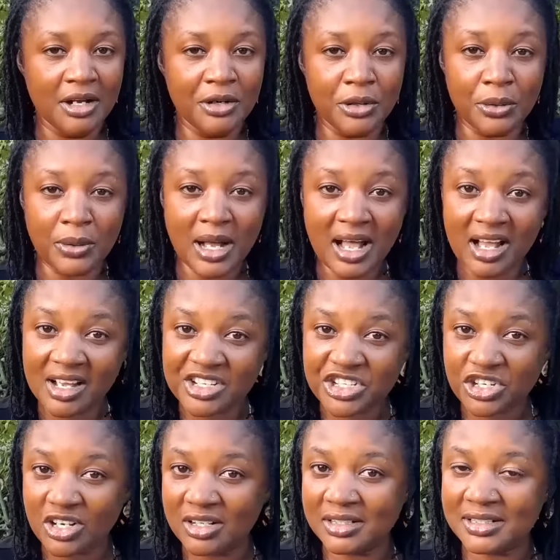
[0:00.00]
Now, ash
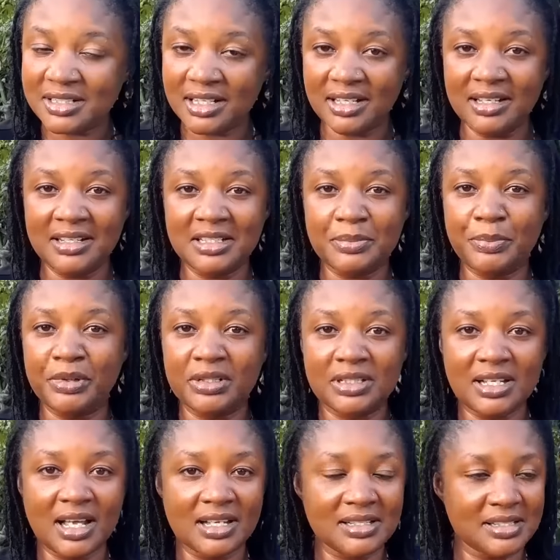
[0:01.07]
contains
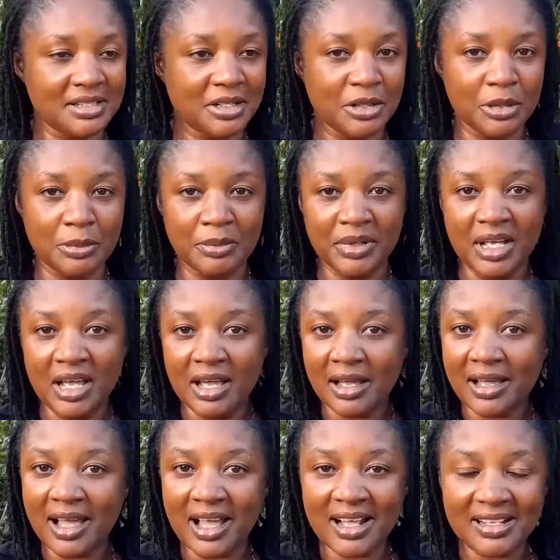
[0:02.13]
potassium,
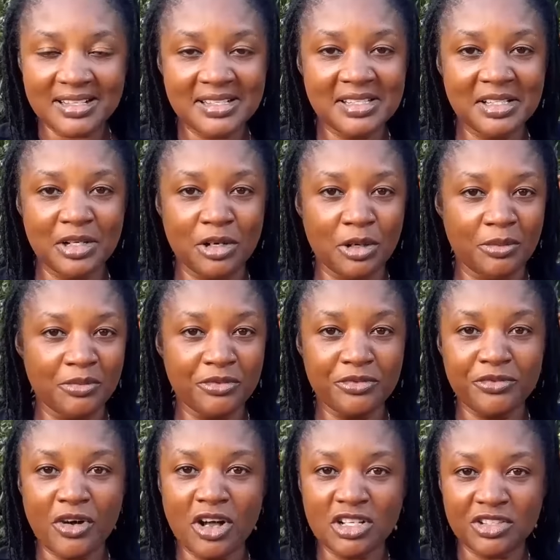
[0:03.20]
calcium,
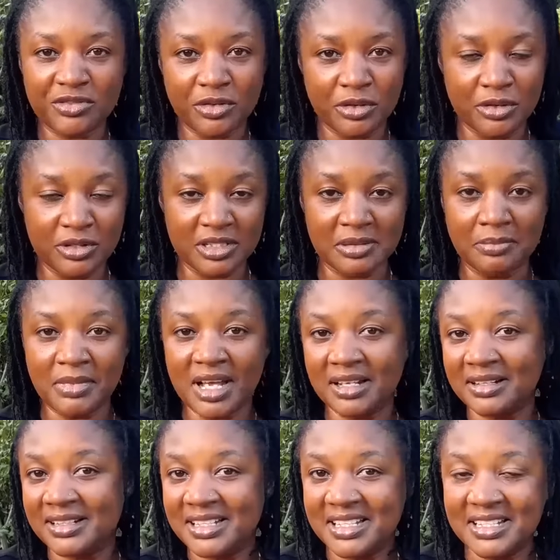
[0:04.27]
phosphorus,
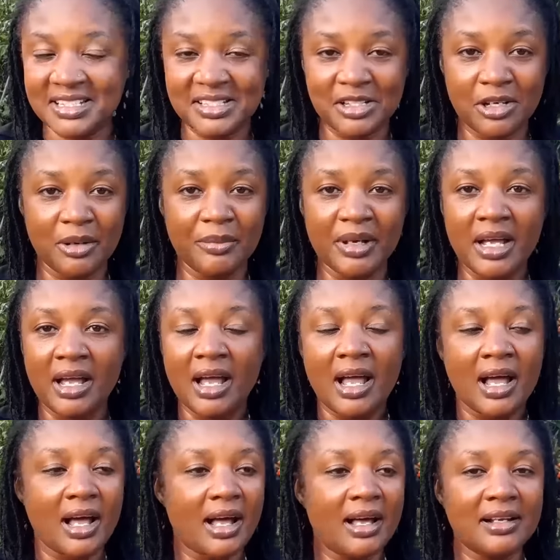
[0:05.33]
magnesium,
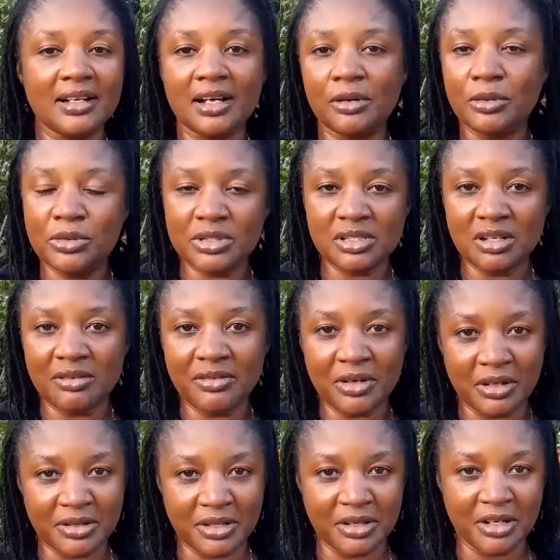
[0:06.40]
and a host of
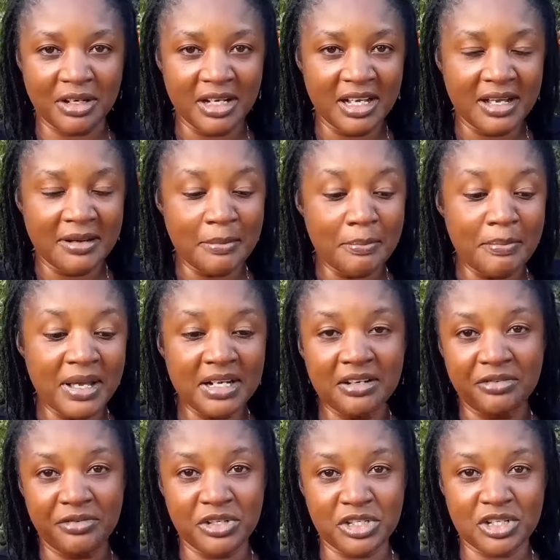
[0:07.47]
other
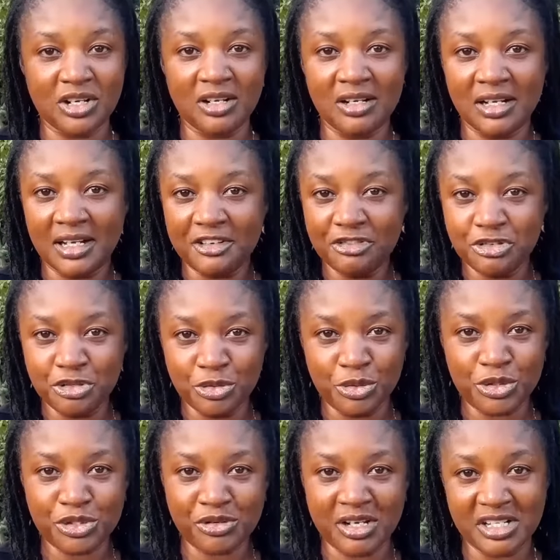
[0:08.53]
beneficial
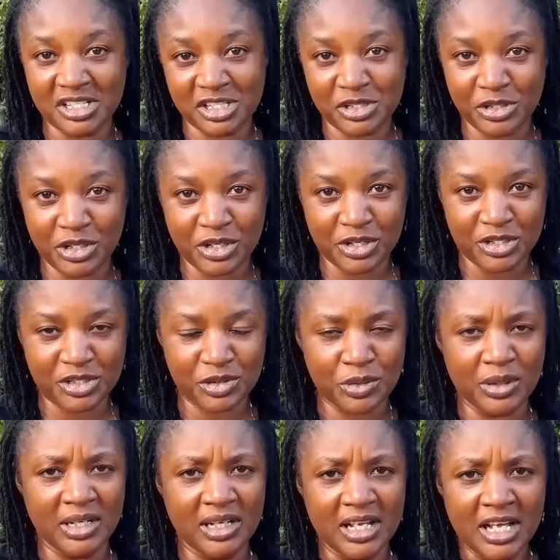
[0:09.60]
nutrients to your
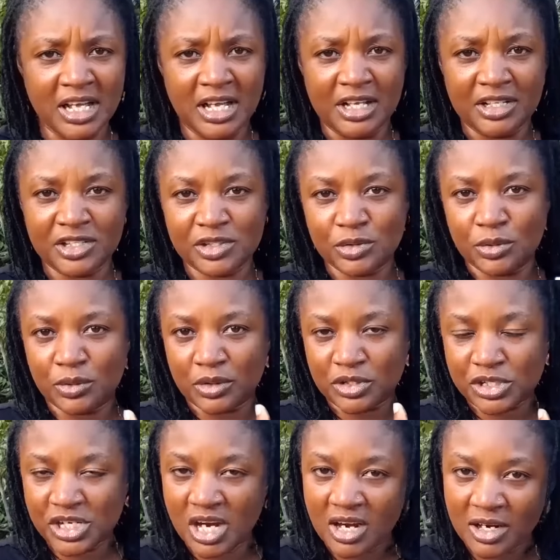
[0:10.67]
soil. So
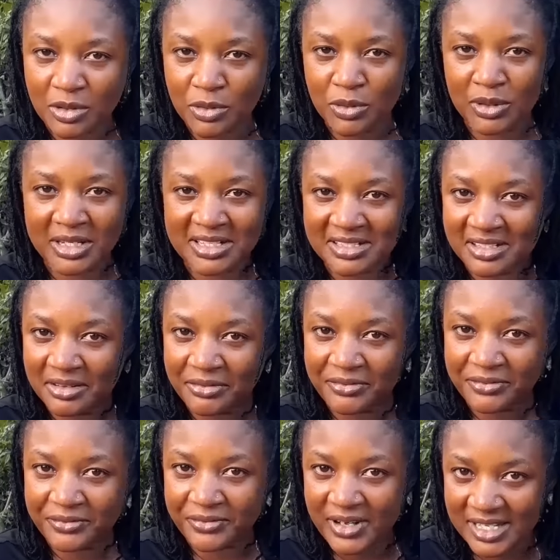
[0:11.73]
charcoal is the
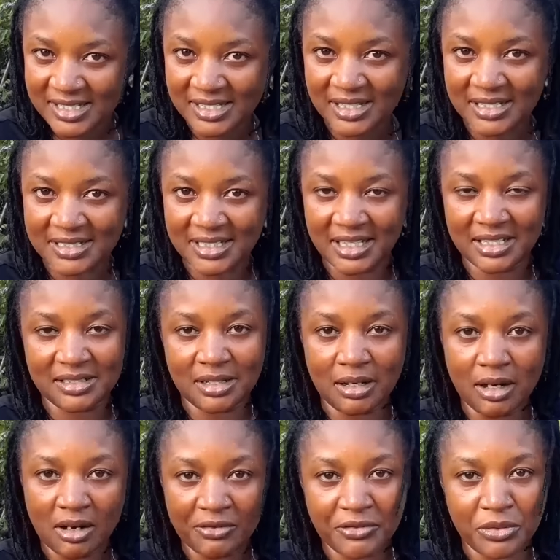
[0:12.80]
facilitator
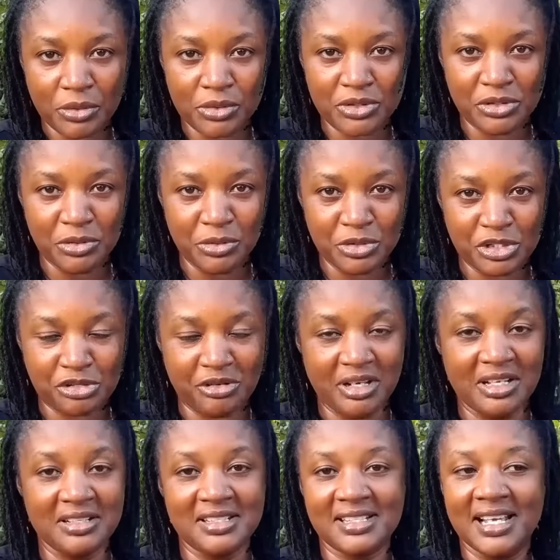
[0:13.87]
of those
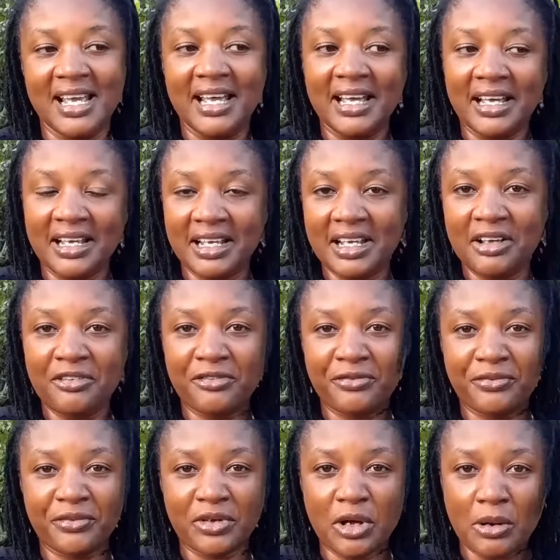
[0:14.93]
nutrients
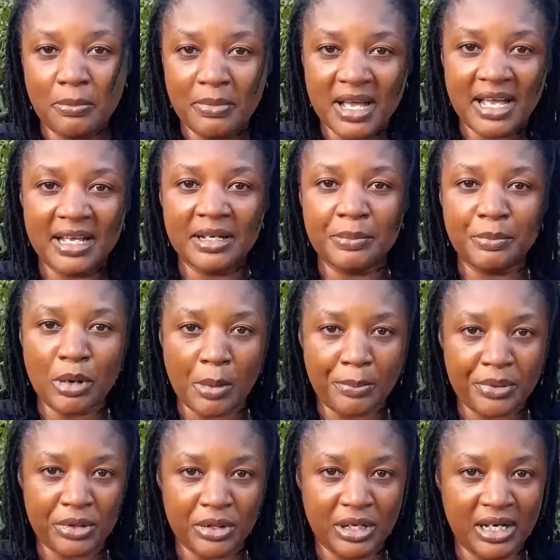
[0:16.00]
if combined
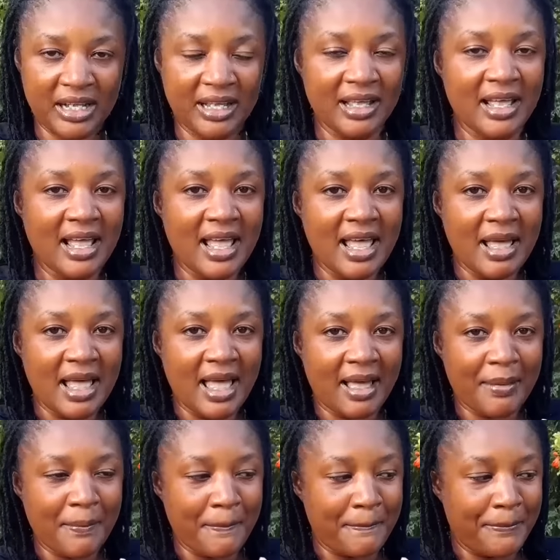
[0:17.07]
properly,
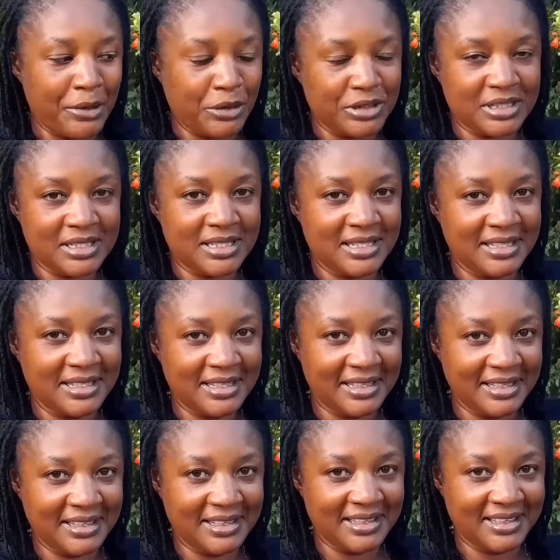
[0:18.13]
but
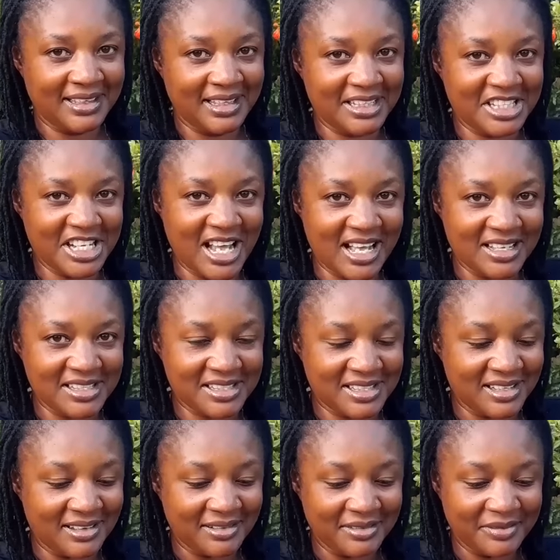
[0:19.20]
it has
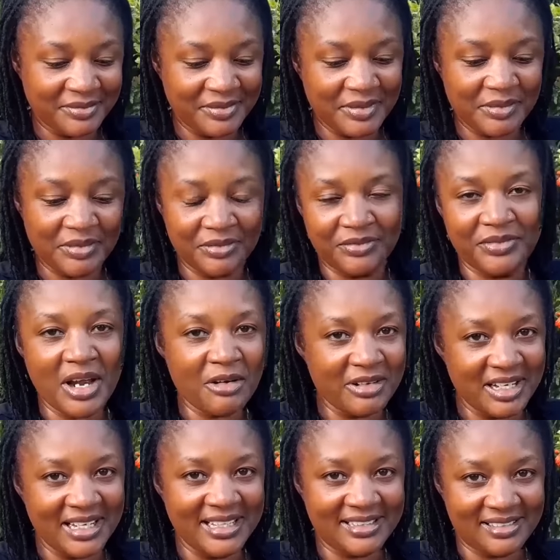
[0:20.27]

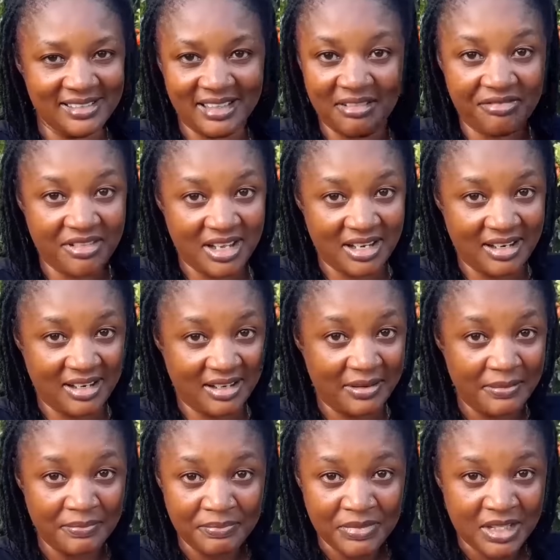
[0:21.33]
very little, if any,
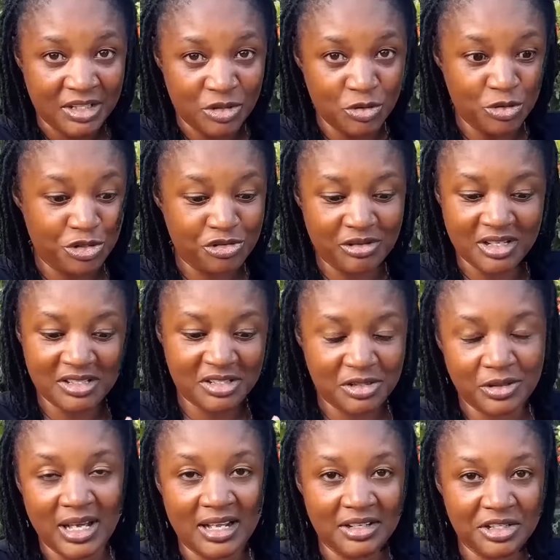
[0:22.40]
nutrients
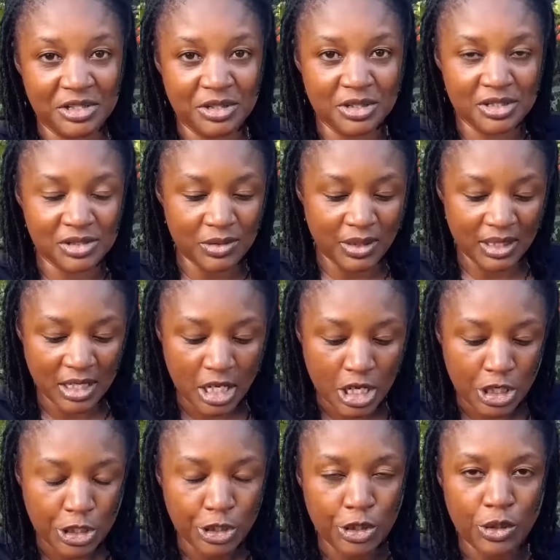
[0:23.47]
to add to your soil.
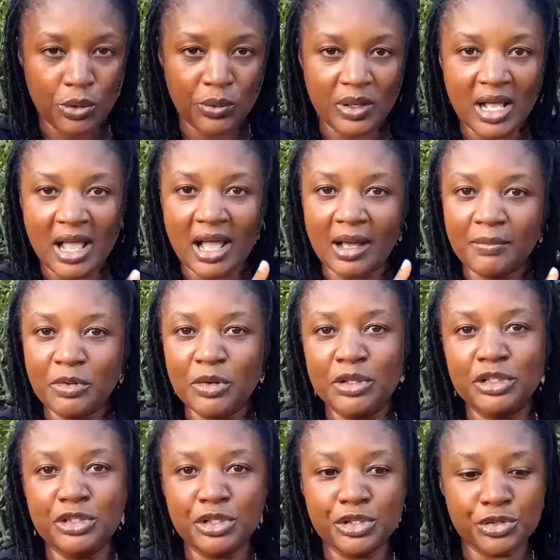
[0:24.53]
Now, I'm
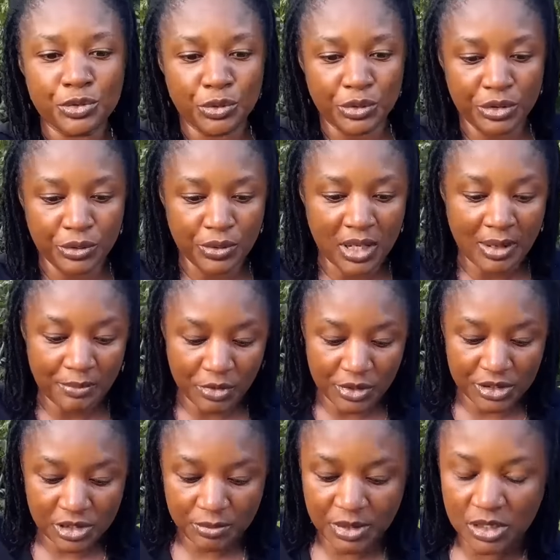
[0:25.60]
going to show you, I'm
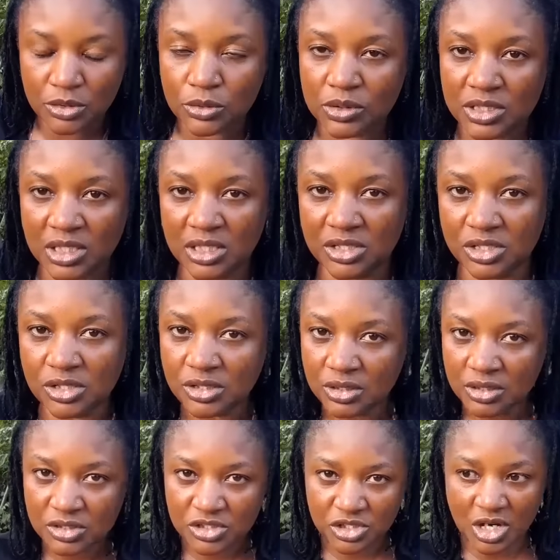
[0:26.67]
going to be using
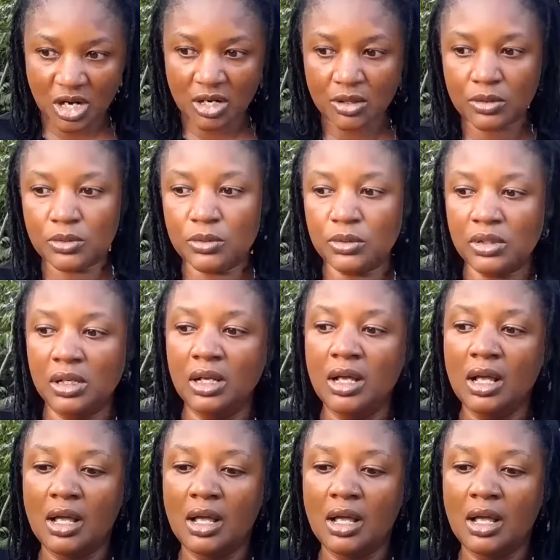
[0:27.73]
charcoal